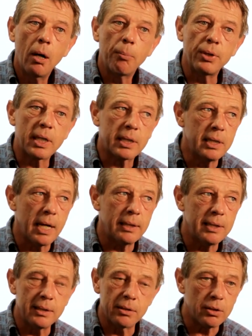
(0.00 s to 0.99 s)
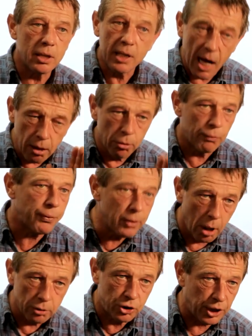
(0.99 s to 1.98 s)
But you can't look for
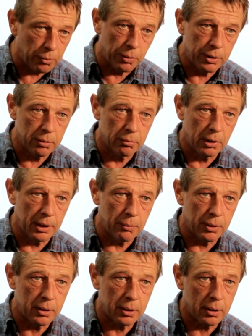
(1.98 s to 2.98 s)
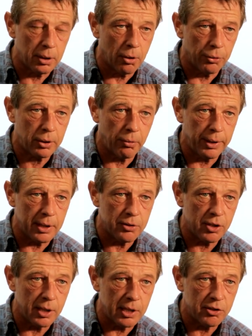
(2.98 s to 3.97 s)
logic with the North
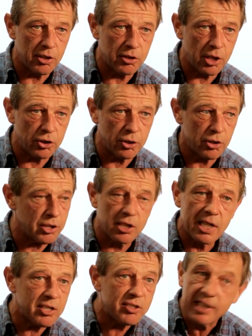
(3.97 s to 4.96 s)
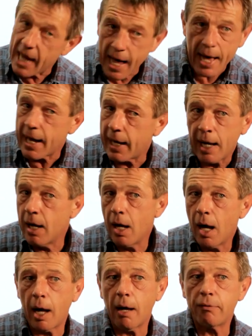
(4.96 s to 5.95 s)
Koreans and these decisions. And to this day,
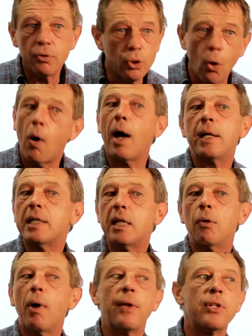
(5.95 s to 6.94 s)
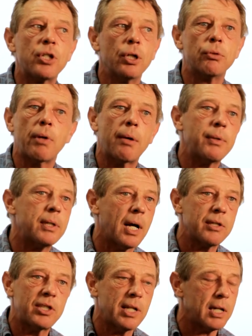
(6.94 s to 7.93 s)
I have no idea why they turned around in
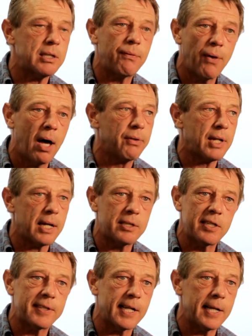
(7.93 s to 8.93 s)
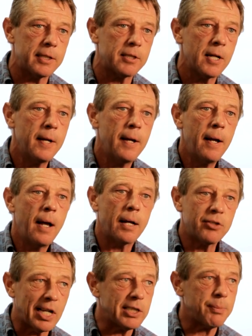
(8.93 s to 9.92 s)
1995 or 96 and
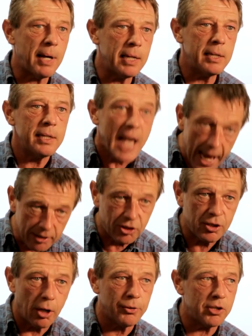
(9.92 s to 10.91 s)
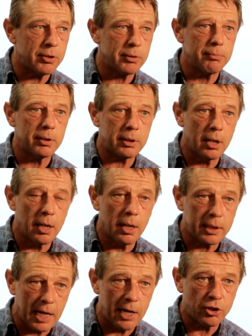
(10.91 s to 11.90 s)
said to me, yes, on this
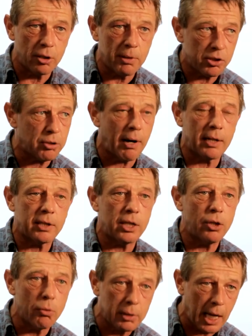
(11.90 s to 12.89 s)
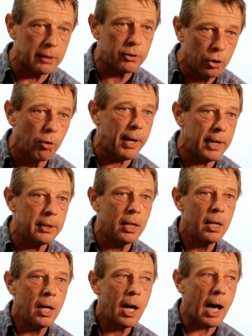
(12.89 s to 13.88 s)
occasion, Mr. Andy, you can come in.
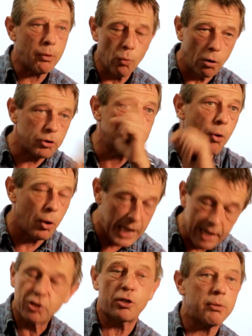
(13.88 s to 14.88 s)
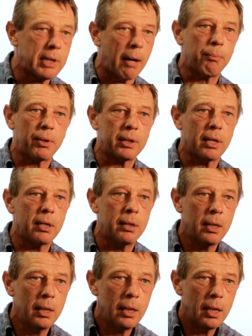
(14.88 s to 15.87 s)
And what's more, yes, you can bring a
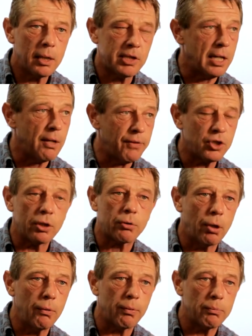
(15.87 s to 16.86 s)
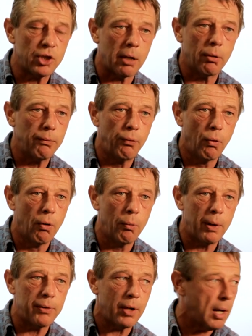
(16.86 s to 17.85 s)
television crew from Channel 4
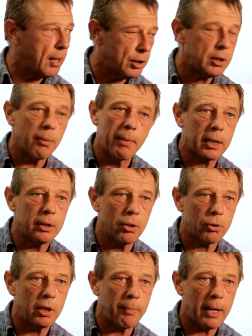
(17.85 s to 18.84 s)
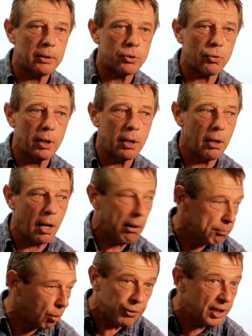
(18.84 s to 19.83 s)
with you and you can make a documentary.
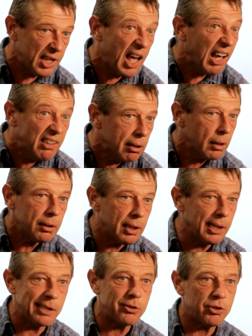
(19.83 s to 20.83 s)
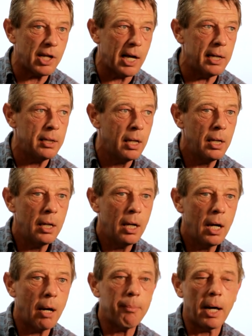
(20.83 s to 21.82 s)
But they did. They let us in.
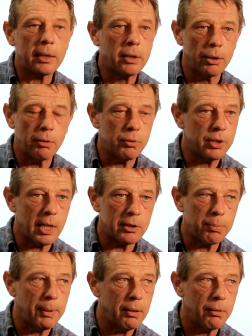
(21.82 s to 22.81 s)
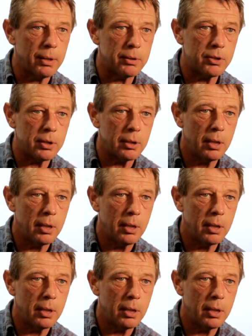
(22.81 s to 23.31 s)
And my God, it was an experience.